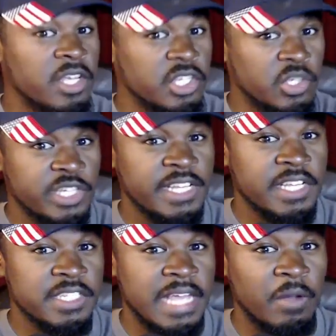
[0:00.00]
So check
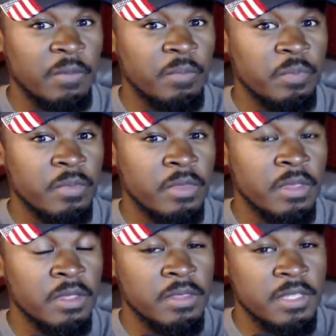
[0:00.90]
this out.
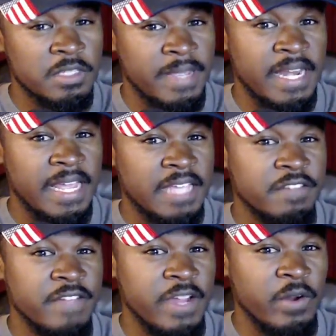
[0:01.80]
This man has
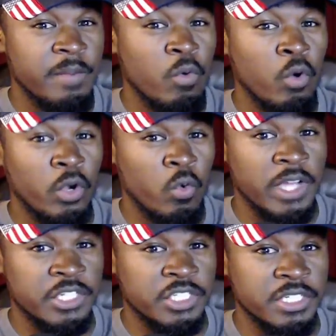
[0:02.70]
a very important
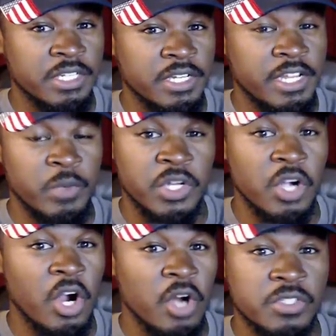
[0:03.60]
question in
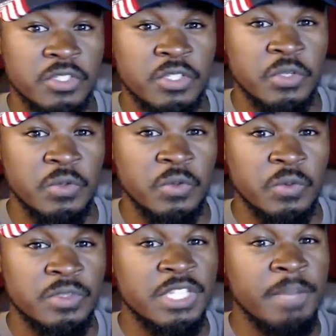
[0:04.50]
regards to
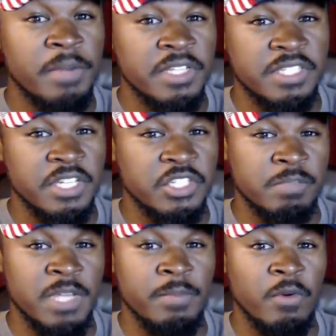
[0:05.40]
some of the decisions
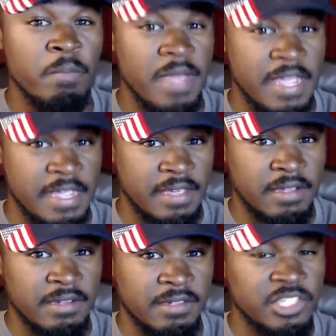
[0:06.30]
people make.
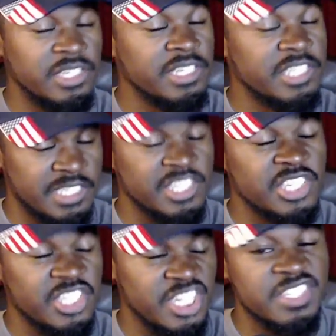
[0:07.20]

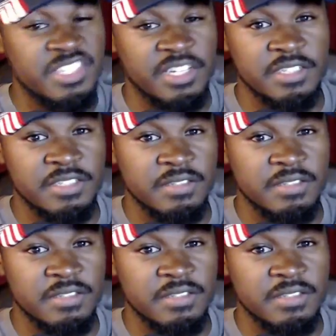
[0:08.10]
Just listen to this.